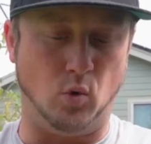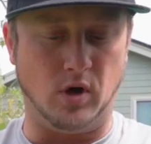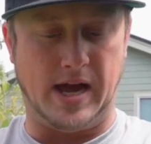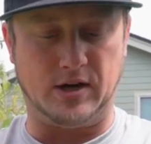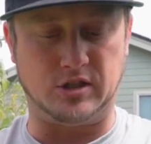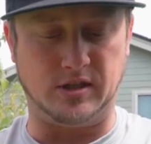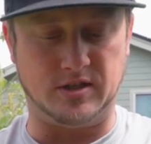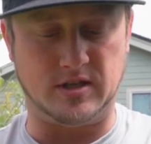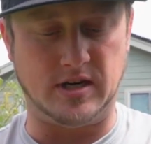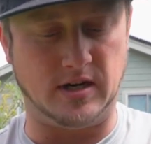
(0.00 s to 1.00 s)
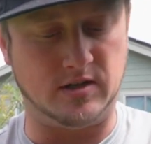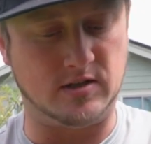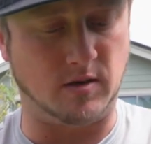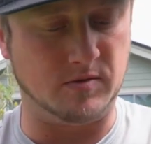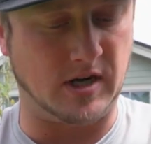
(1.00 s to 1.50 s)
We'll actually see it
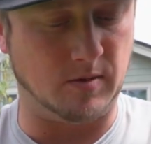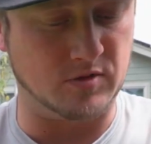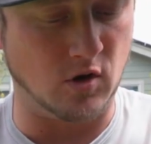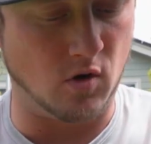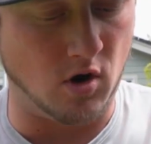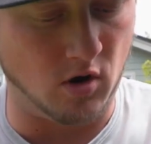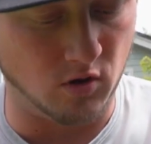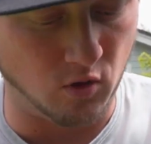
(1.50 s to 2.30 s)
sometimes go all